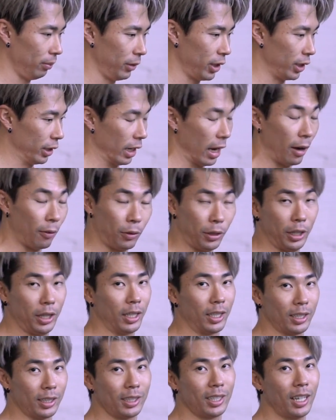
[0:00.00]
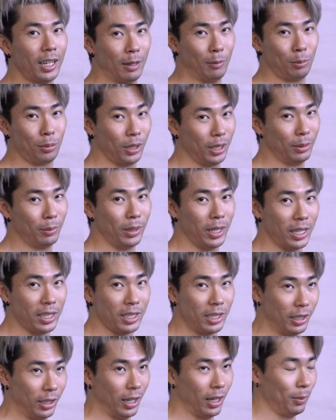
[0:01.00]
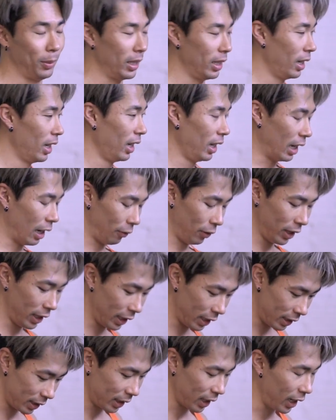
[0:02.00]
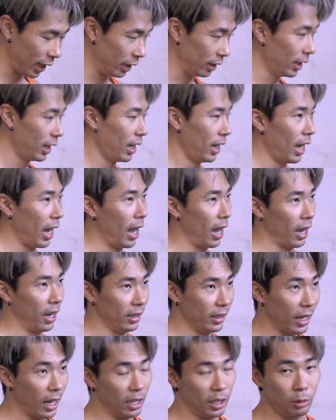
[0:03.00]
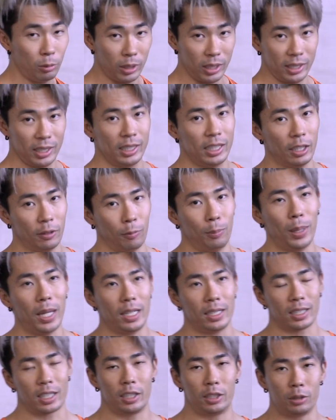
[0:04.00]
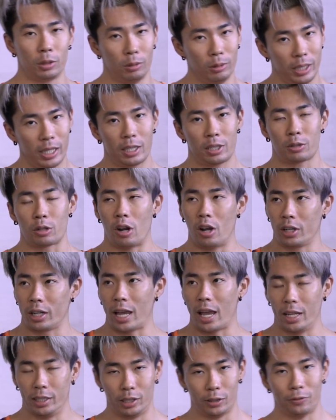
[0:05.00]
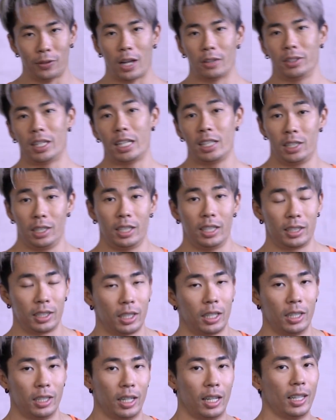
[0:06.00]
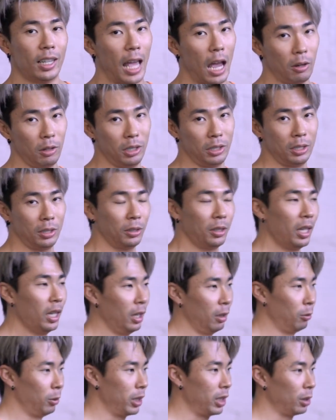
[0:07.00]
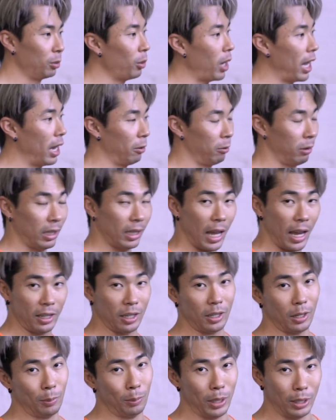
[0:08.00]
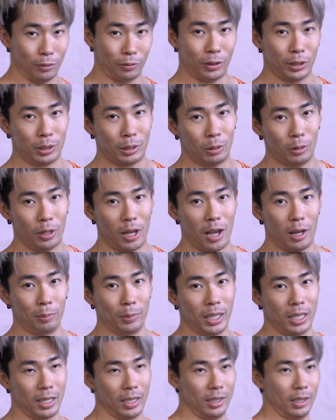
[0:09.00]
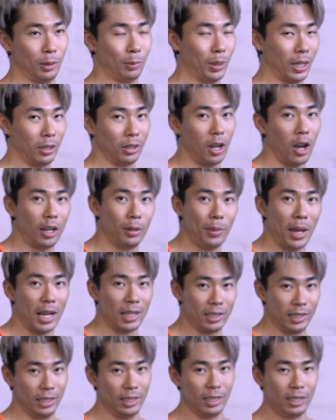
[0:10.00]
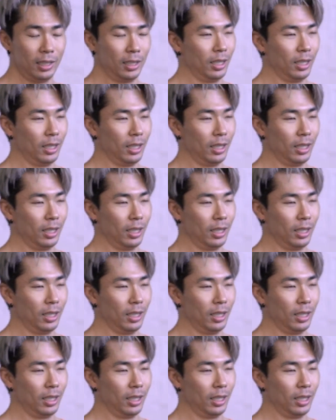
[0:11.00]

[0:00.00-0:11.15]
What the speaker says: just everything is tight, pretty much, you know what I mean? Everything is tight, and yeah, you want a stiff base because you're only as strong as your foundation is gonna allow you to, which is why I relied on a belt for so long, because your belt automatically,